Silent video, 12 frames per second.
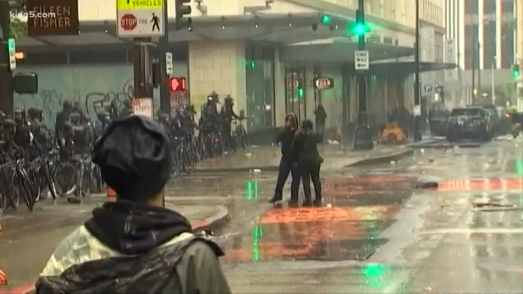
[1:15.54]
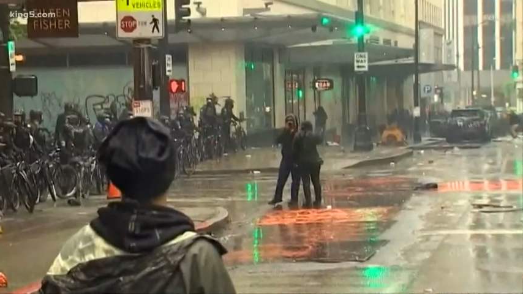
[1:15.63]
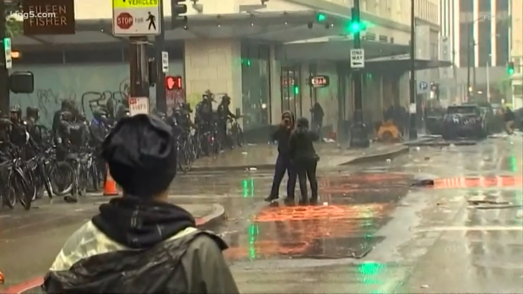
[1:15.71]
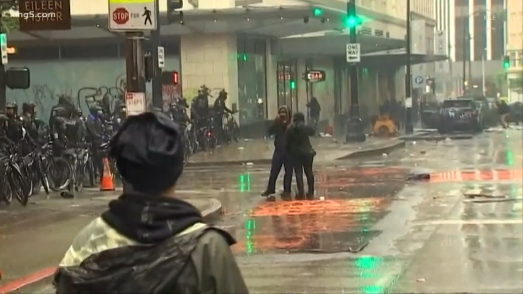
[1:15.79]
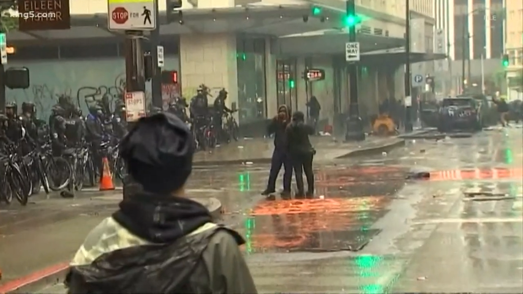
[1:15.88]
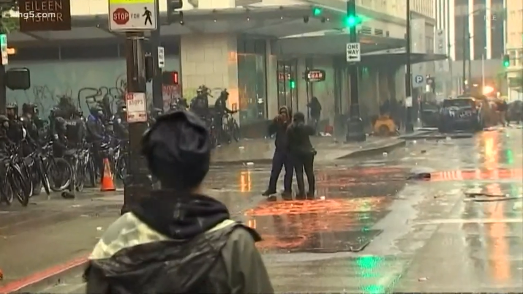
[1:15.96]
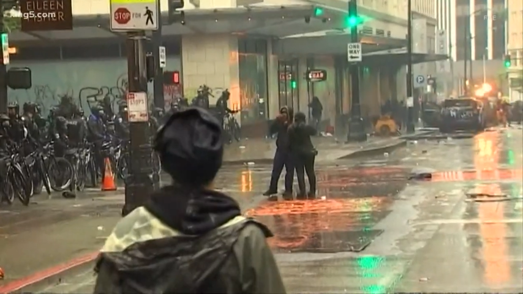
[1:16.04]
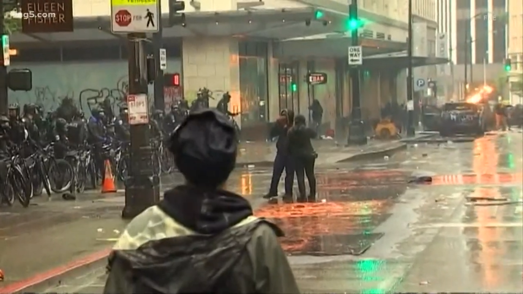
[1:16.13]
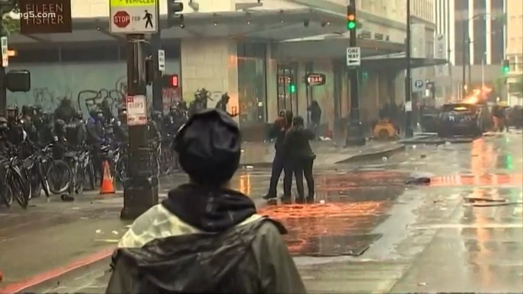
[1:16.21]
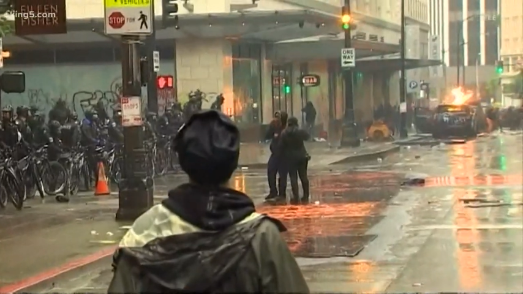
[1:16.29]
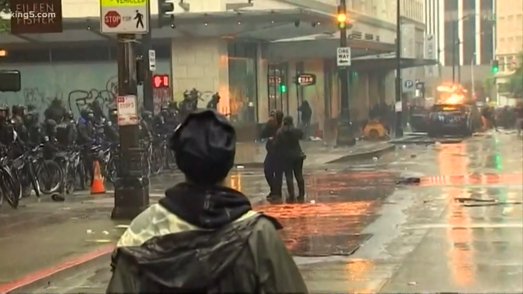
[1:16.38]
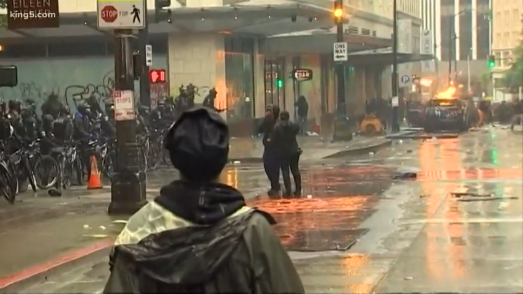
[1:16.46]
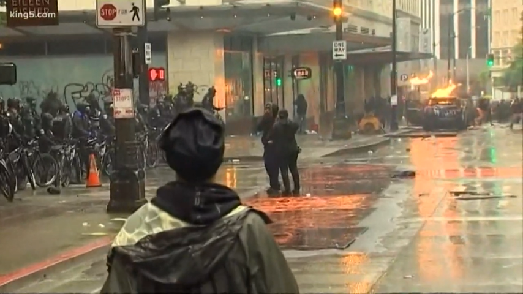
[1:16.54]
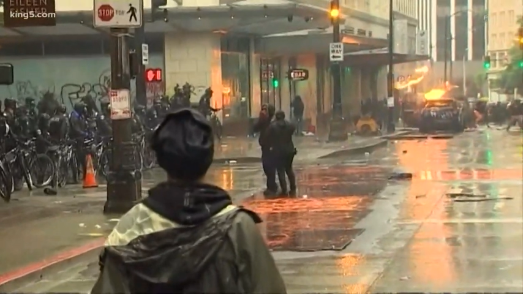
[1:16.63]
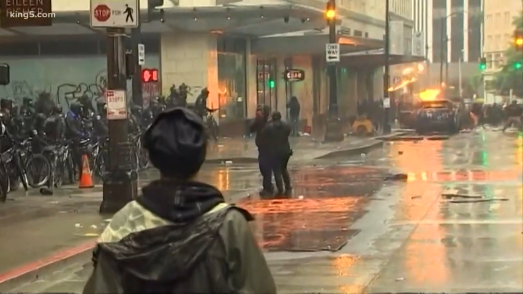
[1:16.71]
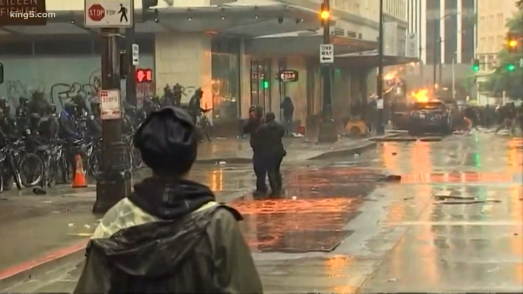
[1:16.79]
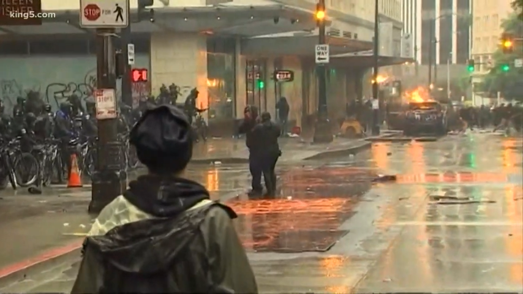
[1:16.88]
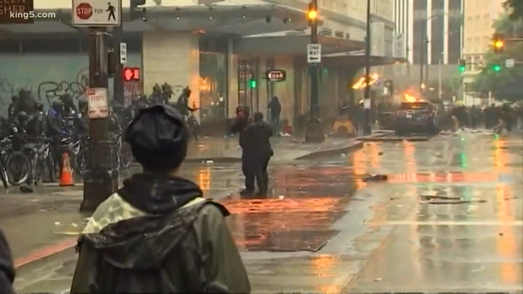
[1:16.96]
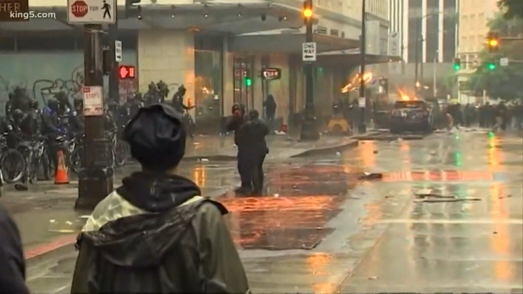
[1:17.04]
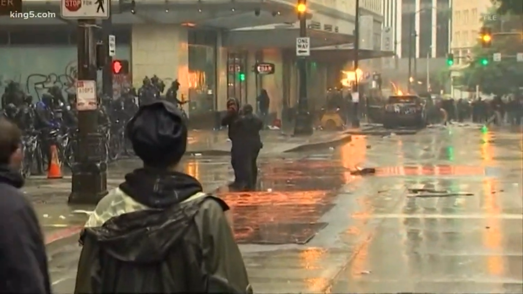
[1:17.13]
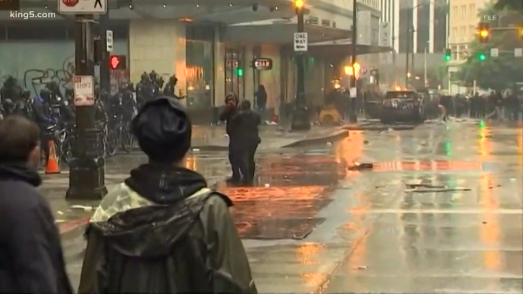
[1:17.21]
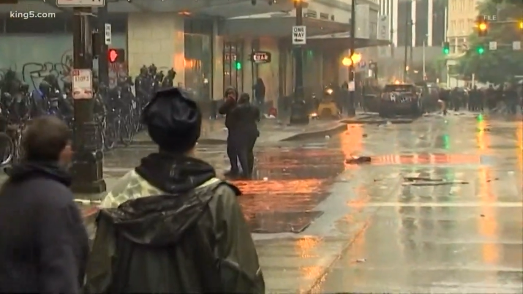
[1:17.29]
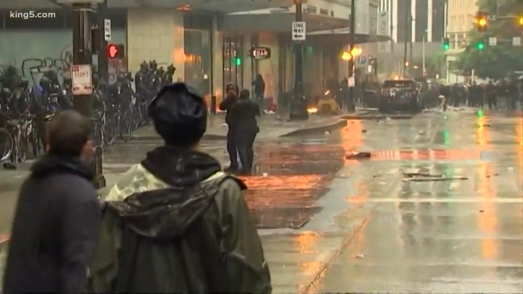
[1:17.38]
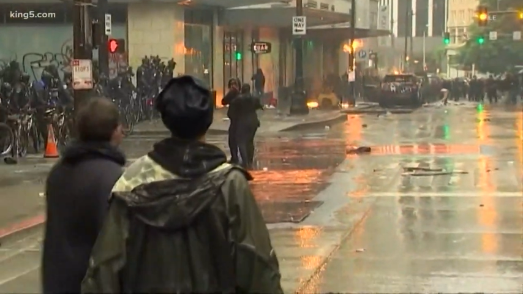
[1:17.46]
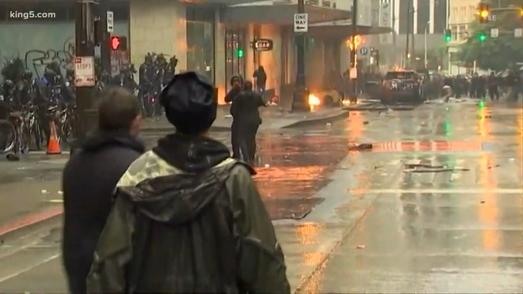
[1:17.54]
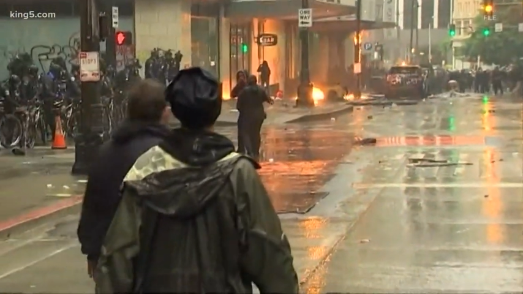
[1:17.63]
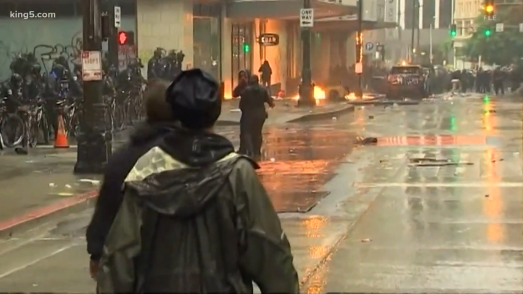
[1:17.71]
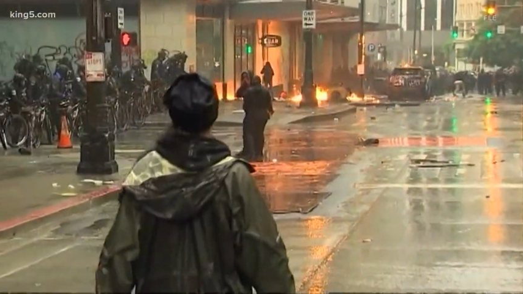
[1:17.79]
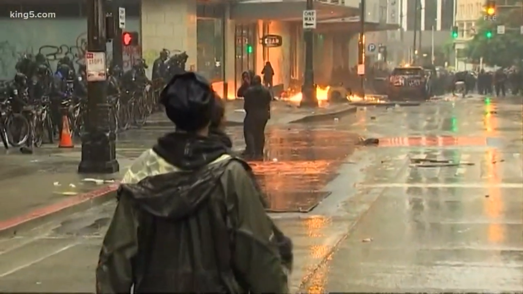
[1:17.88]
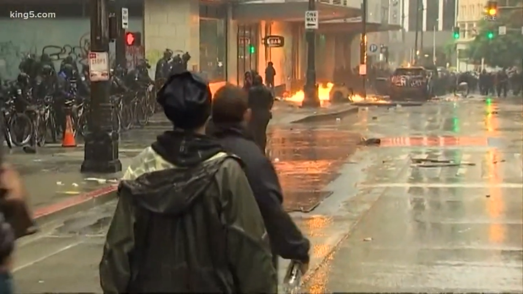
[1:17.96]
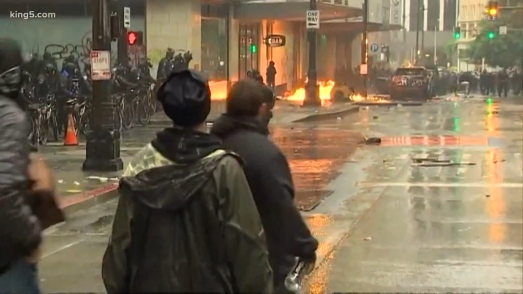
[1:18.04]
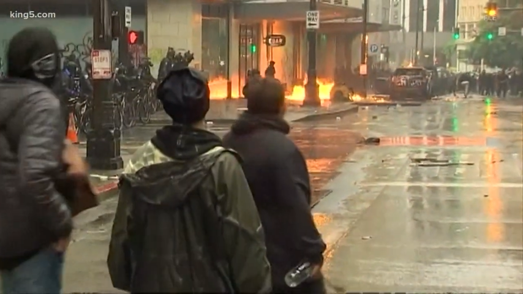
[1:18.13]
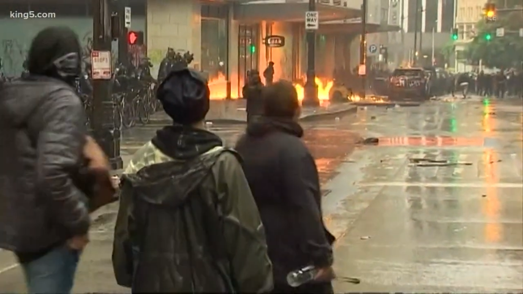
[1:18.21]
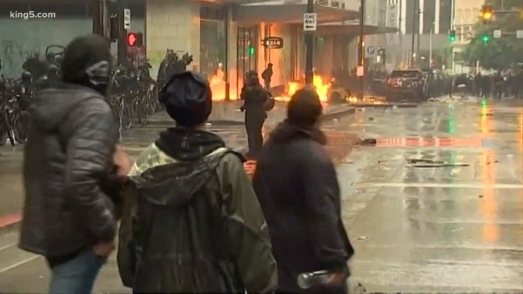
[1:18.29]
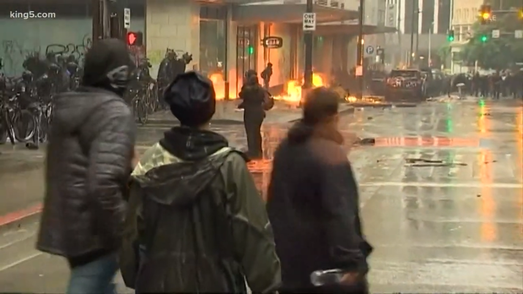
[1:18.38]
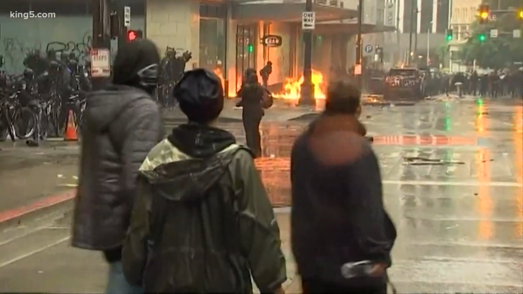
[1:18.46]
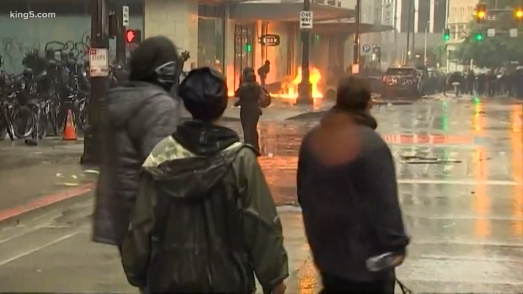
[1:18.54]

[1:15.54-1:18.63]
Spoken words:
No face is visible, so there are no lips to read.